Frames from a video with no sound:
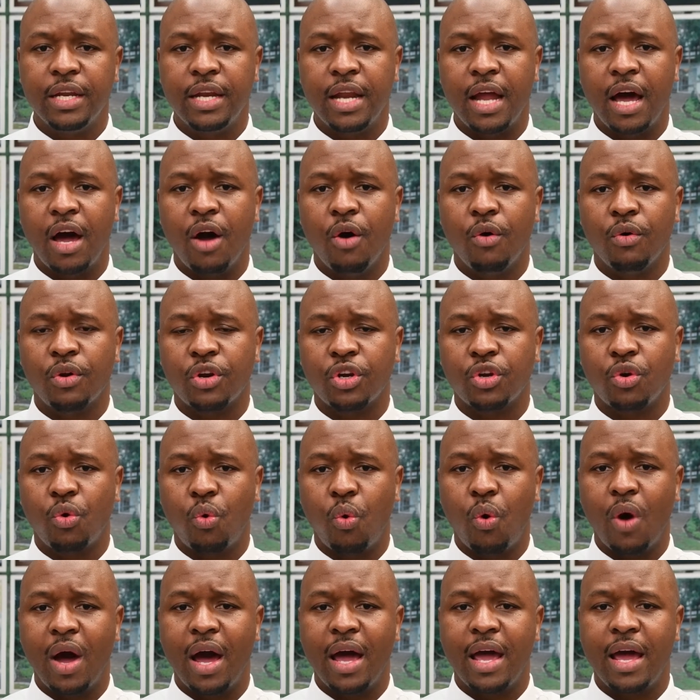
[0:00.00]
now
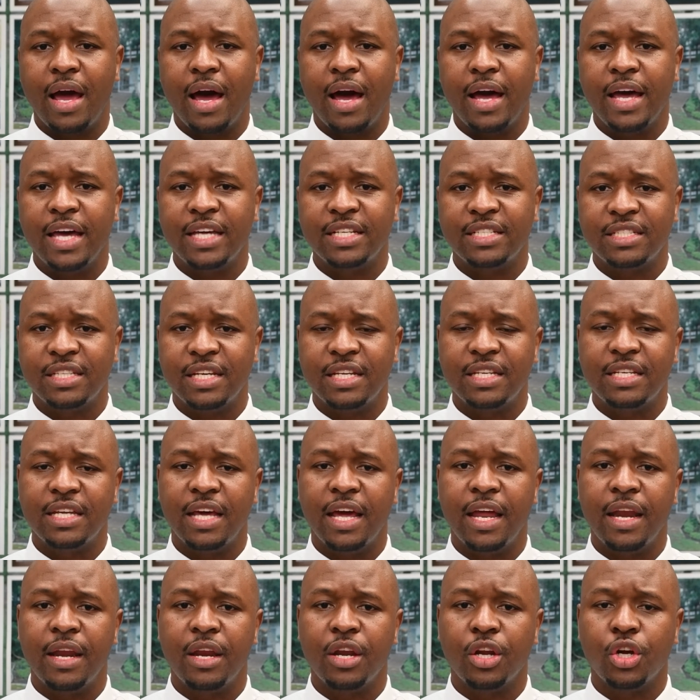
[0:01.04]
require a
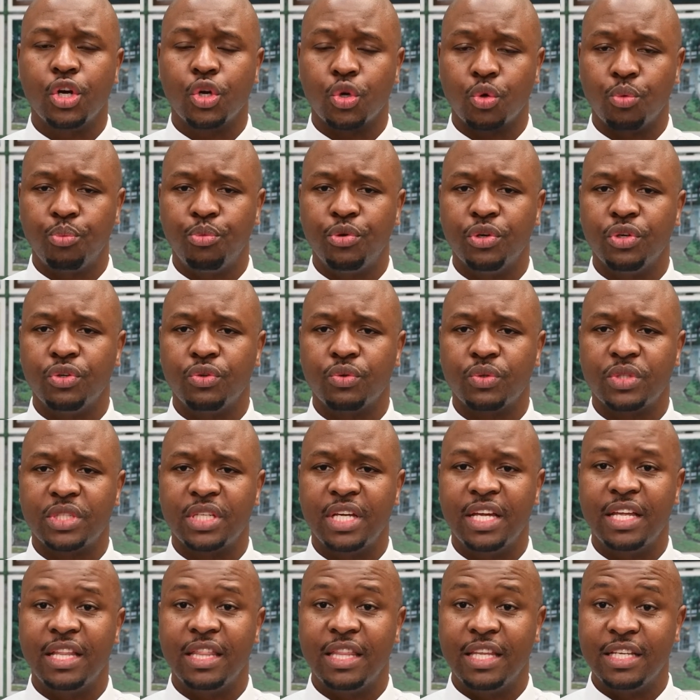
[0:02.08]
certain grouping to
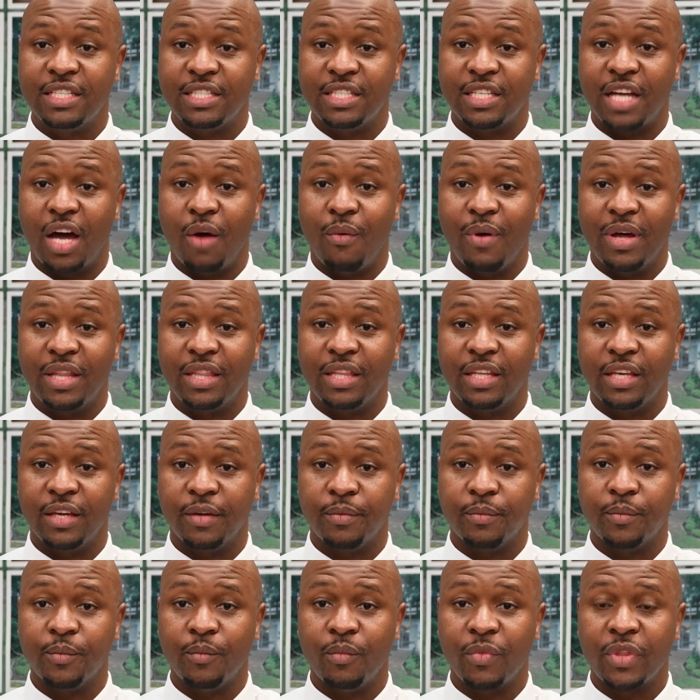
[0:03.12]
say this is our
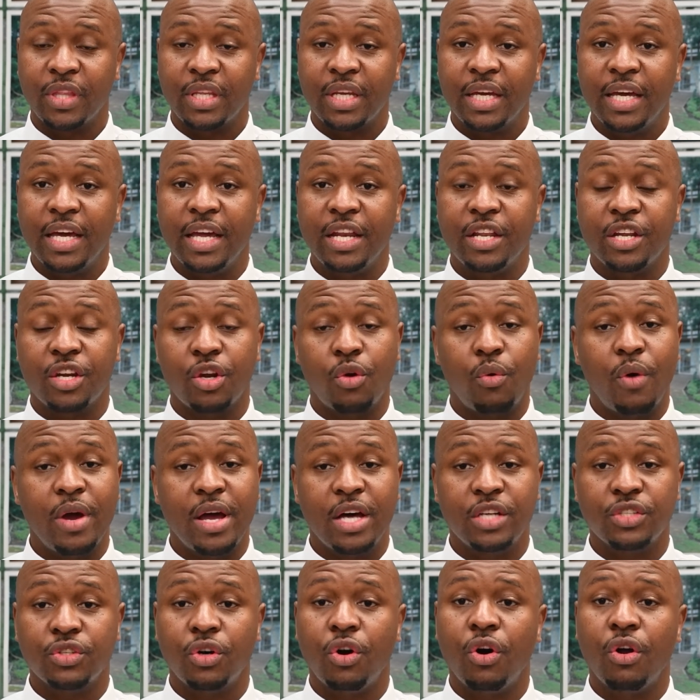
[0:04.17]
thing. It
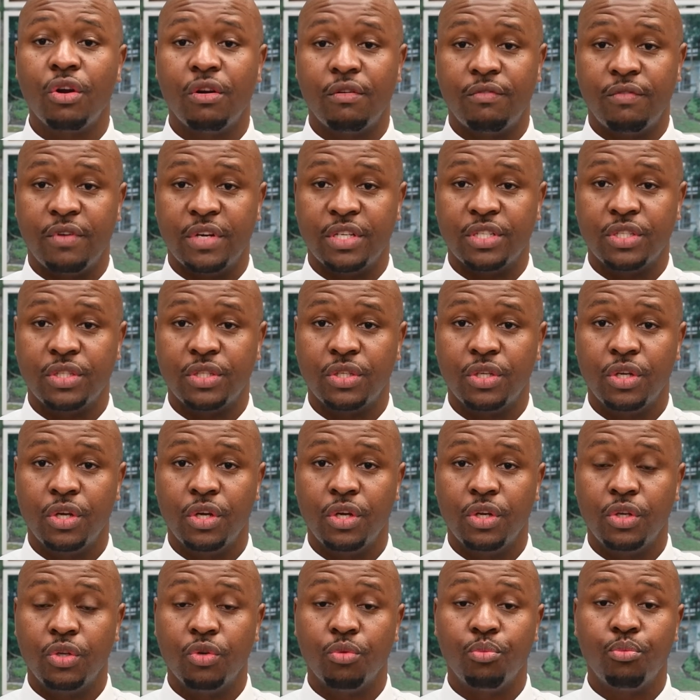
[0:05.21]
requires all of us
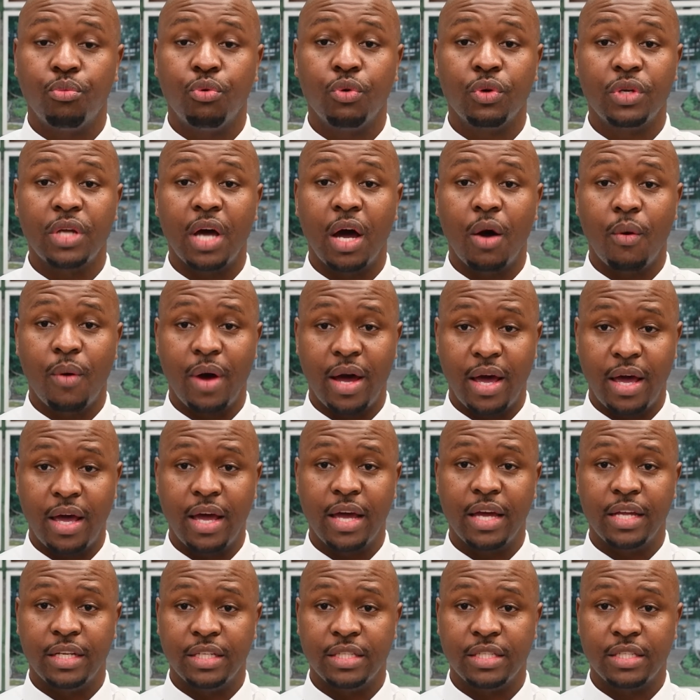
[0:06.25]
to put our
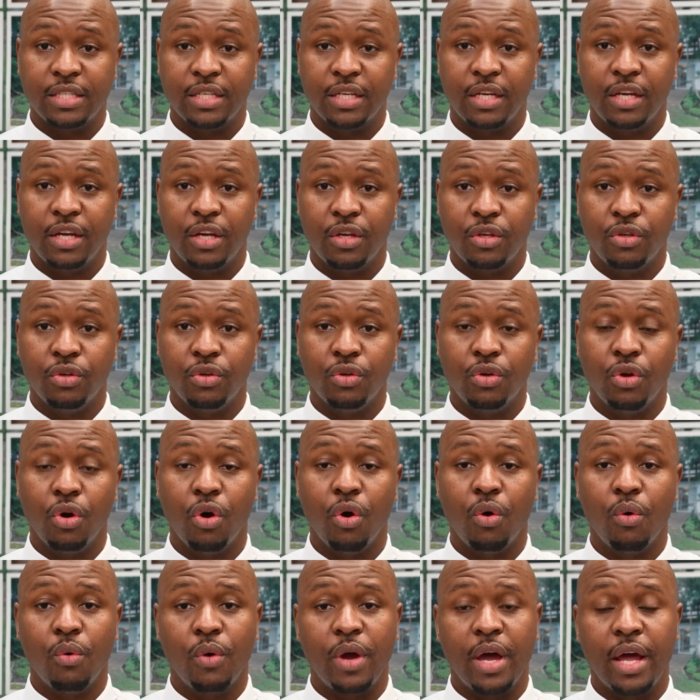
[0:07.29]
hands,
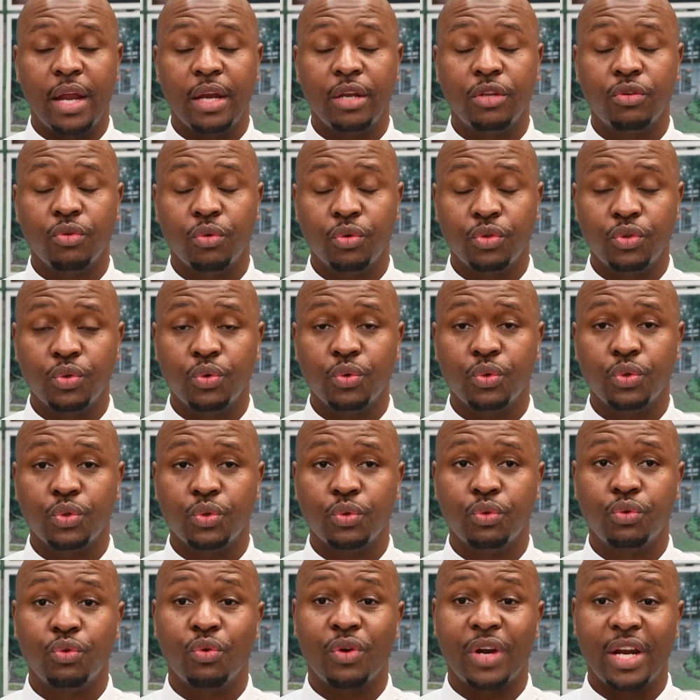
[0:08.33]
and
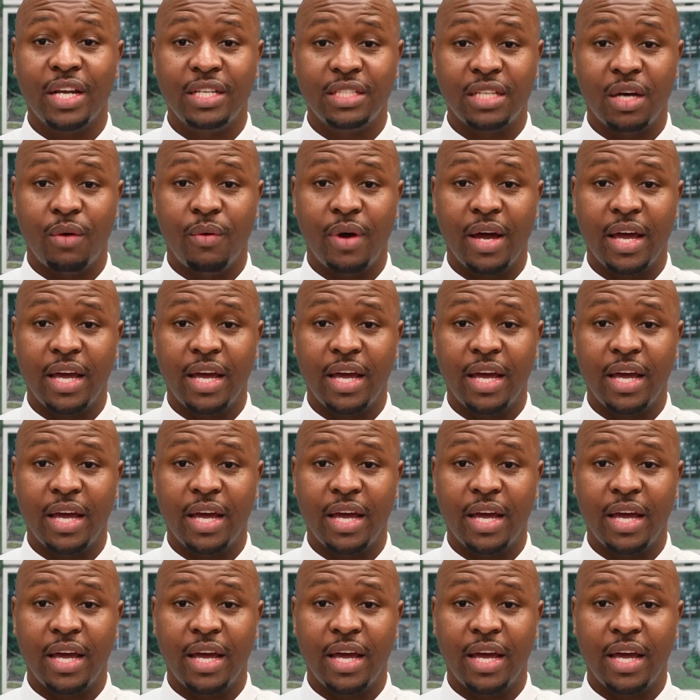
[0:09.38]
to raise our